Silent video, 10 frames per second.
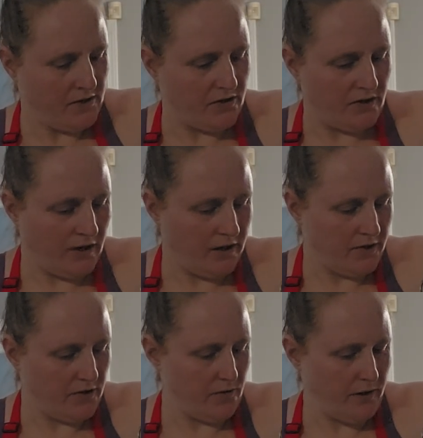
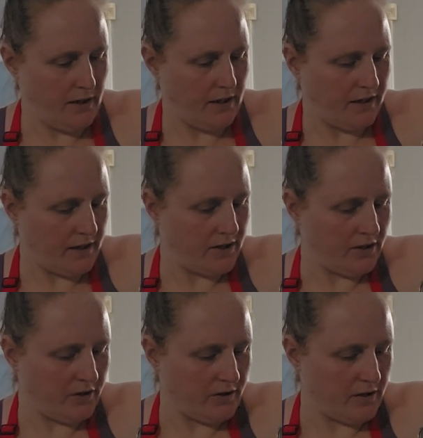So you want to get it to
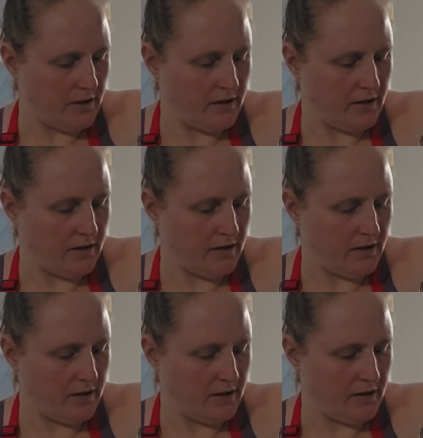look